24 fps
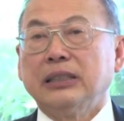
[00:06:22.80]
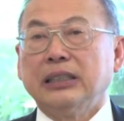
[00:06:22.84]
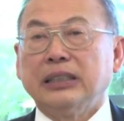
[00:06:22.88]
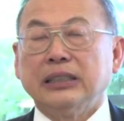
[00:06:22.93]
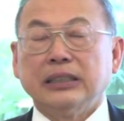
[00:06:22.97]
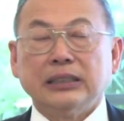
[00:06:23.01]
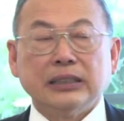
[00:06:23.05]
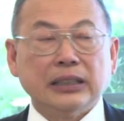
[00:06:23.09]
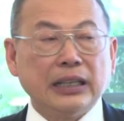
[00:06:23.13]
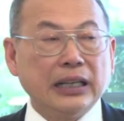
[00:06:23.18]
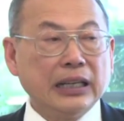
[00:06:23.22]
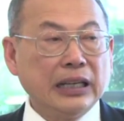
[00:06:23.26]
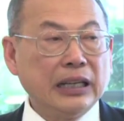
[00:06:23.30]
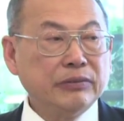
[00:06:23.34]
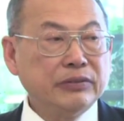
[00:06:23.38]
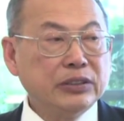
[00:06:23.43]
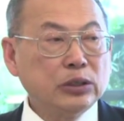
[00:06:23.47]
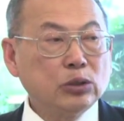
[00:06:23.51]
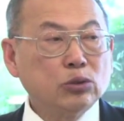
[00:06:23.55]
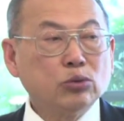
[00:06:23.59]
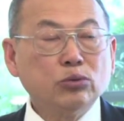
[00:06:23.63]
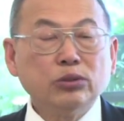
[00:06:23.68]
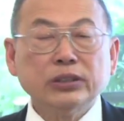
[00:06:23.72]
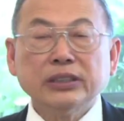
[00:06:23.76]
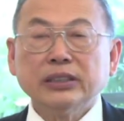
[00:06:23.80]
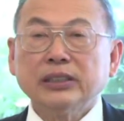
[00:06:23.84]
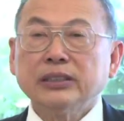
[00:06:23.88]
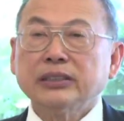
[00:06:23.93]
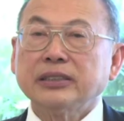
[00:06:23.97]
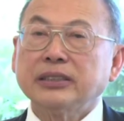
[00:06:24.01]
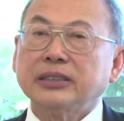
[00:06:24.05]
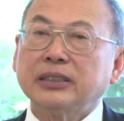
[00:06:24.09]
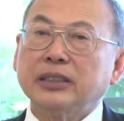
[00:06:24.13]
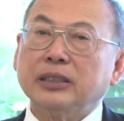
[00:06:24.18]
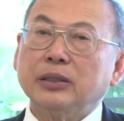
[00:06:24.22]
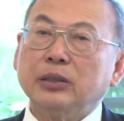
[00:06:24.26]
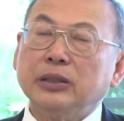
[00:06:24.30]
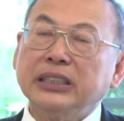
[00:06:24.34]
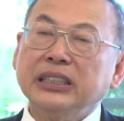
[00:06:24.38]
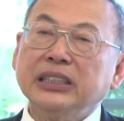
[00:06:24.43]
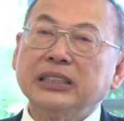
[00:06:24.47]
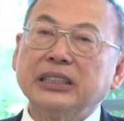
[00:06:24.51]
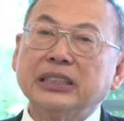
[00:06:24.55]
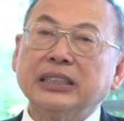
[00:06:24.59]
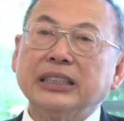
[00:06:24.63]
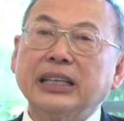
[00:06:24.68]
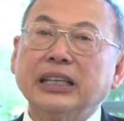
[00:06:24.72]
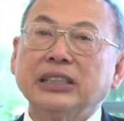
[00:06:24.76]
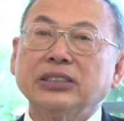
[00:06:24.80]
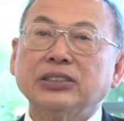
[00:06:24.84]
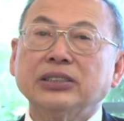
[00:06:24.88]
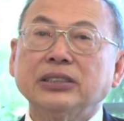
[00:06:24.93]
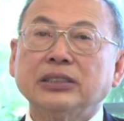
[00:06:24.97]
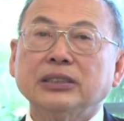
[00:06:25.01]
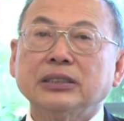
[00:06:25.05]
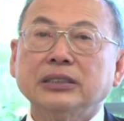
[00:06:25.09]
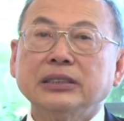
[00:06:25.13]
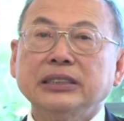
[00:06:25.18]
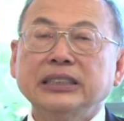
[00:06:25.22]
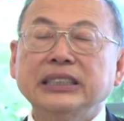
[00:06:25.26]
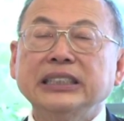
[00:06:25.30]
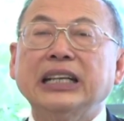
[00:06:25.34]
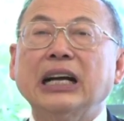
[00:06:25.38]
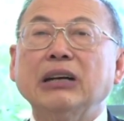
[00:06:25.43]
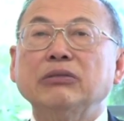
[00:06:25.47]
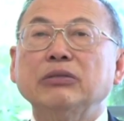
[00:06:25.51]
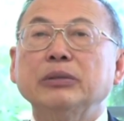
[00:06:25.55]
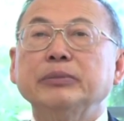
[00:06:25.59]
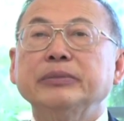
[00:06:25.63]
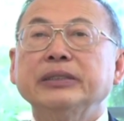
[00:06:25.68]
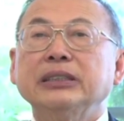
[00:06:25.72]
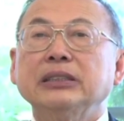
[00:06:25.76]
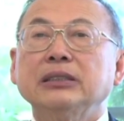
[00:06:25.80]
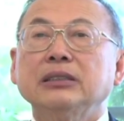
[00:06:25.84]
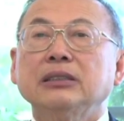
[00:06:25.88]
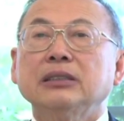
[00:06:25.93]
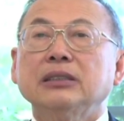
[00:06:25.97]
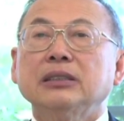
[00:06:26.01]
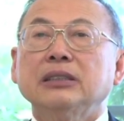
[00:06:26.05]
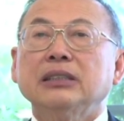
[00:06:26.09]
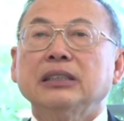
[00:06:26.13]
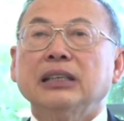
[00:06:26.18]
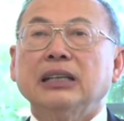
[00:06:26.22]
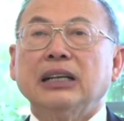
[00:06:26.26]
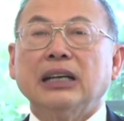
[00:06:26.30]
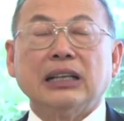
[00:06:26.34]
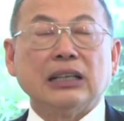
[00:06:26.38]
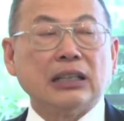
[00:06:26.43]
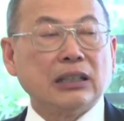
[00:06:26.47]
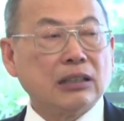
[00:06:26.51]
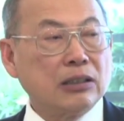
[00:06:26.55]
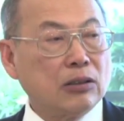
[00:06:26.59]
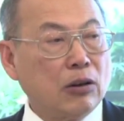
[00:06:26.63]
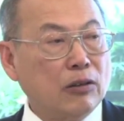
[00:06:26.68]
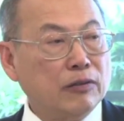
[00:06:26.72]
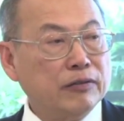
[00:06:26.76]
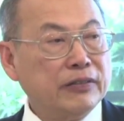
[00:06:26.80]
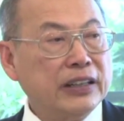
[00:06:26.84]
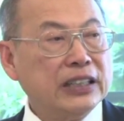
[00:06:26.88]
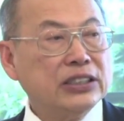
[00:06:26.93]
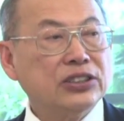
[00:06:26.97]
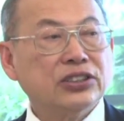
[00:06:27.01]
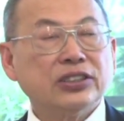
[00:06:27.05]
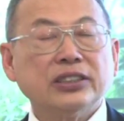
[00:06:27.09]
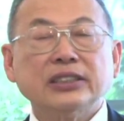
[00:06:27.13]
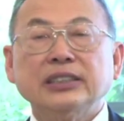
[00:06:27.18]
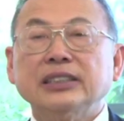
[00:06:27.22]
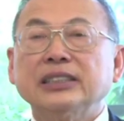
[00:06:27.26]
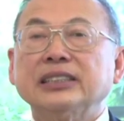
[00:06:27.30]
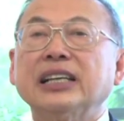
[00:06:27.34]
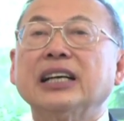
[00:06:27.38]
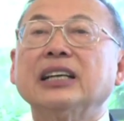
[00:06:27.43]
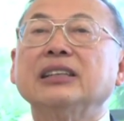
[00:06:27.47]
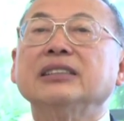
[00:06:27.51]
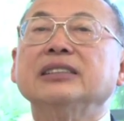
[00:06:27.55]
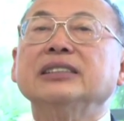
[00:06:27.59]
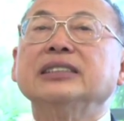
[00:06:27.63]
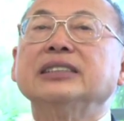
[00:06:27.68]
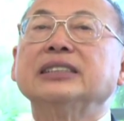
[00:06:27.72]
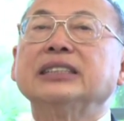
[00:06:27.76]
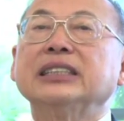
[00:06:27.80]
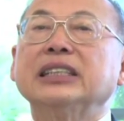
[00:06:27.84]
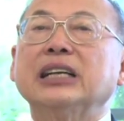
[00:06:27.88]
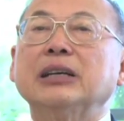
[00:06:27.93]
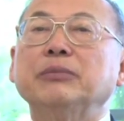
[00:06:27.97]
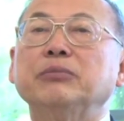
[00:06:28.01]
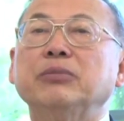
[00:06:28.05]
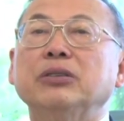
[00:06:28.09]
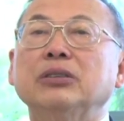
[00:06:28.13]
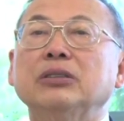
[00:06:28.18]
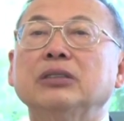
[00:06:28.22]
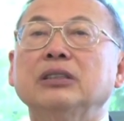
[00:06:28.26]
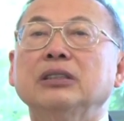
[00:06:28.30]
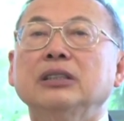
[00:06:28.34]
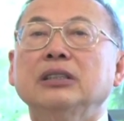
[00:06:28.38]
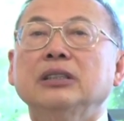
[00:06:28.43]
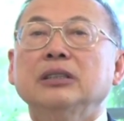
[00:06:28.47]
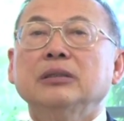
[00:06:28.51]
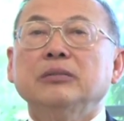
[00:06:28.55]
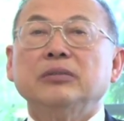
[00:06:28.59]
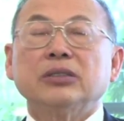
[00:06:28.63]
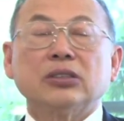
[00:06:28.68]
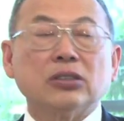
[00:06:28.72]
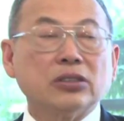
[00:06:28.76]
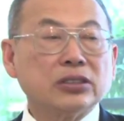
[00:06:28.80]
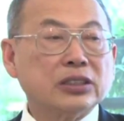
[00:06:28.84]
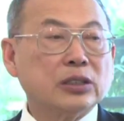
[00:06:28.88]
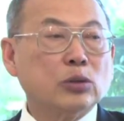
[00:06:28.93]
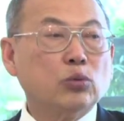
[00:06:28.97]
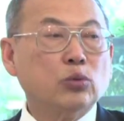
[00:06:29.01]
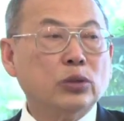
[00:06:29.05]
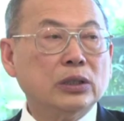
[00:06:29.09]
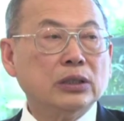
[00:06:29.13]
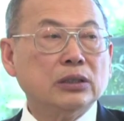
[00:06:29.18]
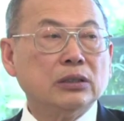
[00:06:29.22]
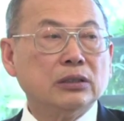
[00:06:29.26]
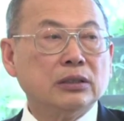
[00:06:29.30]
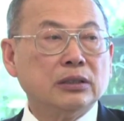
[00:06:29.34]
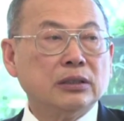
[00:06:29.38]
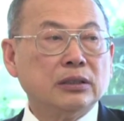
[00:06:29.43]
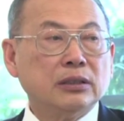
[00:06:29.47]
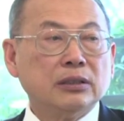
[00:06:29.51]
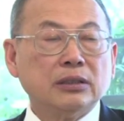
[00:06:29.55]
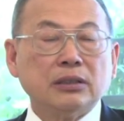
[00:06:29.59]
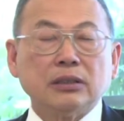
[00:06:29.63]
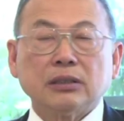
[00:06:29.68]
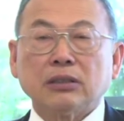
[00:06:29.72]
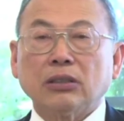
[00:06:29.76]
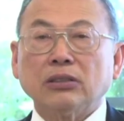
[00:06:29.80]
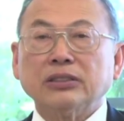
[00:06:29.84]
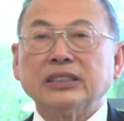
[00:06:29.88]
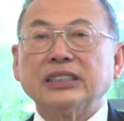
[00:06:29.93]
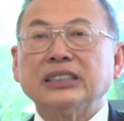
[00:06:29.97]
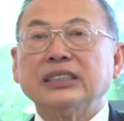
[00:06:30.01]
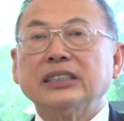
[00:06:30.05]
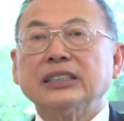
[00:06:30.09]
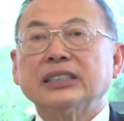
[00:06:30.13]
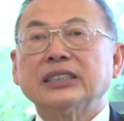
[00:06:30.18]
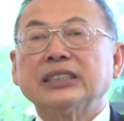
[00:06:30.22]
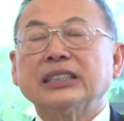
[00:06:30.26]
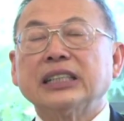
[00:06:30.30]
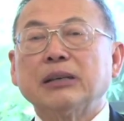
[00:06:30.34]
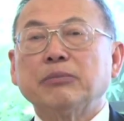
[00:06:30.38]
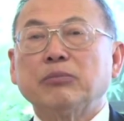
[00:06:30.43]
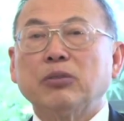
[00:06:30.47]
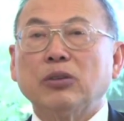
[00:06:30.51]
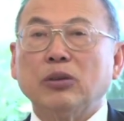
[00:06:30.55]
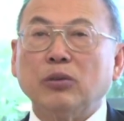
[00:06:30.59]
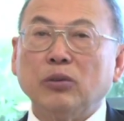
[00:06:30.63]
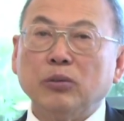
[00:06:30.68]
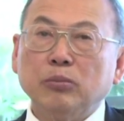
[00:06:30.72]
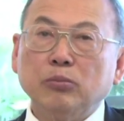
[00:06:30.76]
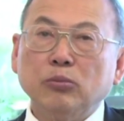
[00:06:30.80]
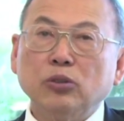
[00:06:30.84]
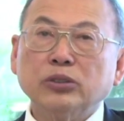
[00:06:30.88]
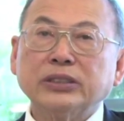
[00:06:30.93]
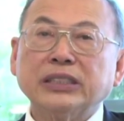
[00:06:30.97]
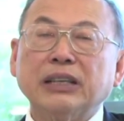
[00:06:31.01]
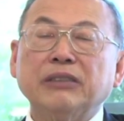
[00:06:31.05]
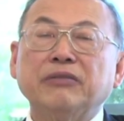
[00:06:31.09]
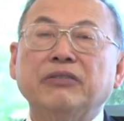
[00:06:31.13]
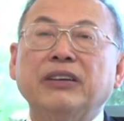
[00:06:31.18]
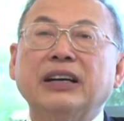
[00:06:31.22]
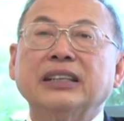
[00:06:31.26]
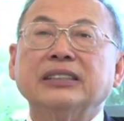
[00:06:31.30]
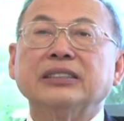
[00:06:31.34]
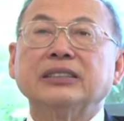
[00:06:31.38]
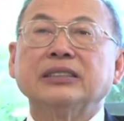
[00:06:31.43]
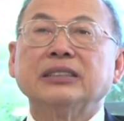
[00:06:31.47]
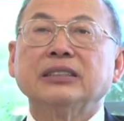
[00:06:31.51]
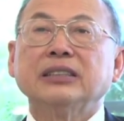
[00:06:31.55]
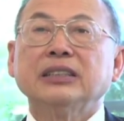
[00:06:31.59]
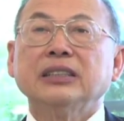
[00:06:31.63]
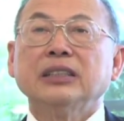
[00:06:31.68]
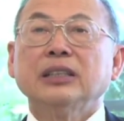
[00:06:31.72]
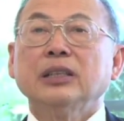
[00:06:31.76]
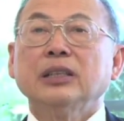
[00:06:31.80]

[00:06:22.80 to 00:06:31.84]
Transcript: And every 2 years, the International E-Government Convention is held in Singapore because the world considers Singapore most advanced.